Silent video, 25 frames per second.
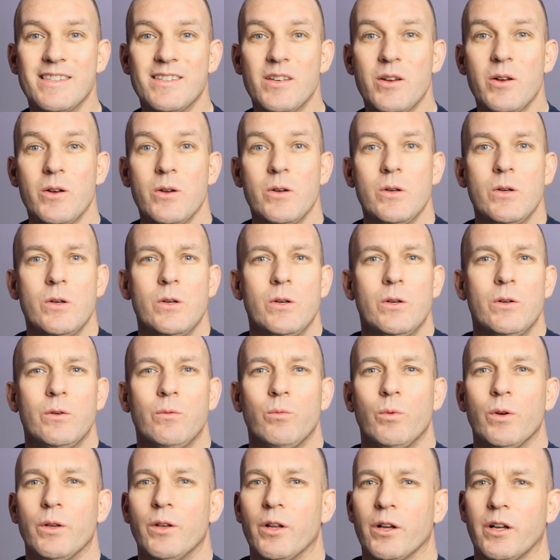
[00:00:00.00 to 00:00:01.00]
so
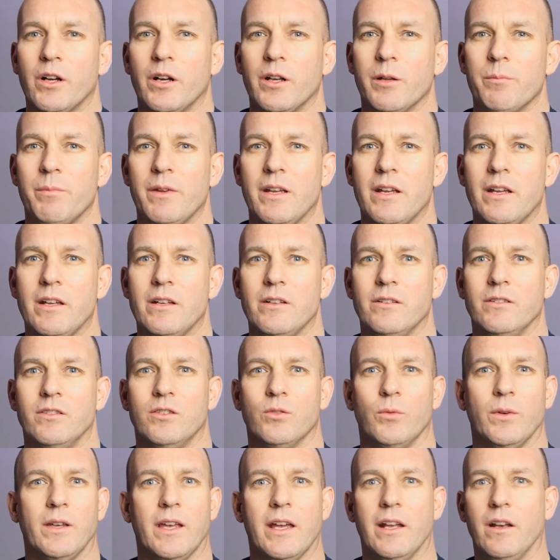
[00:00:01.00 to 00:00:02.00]
we're not going to be
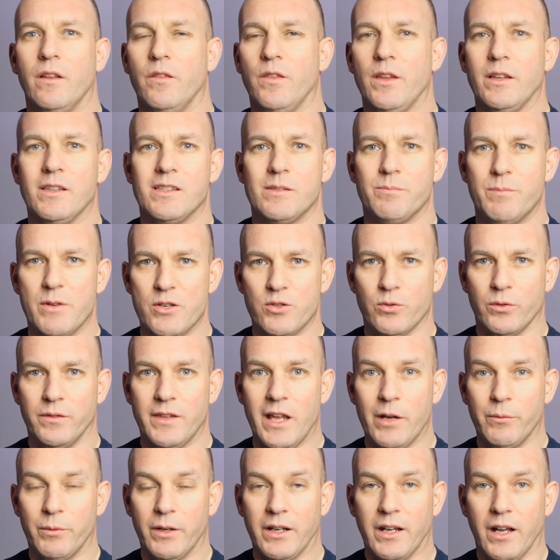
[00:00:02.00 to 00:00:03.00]
doing anything special in
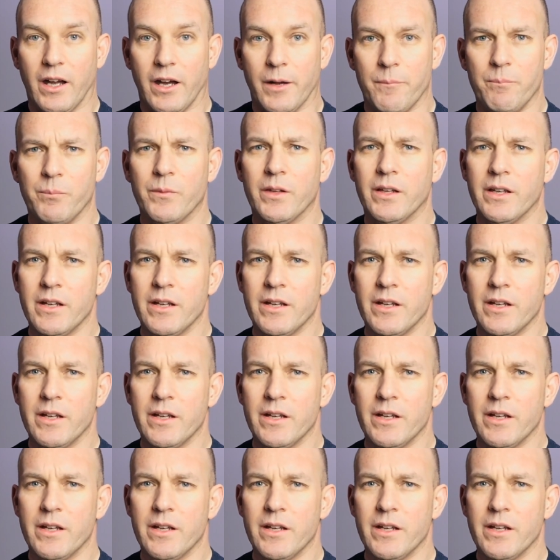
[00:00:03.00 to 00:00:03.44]
that regard.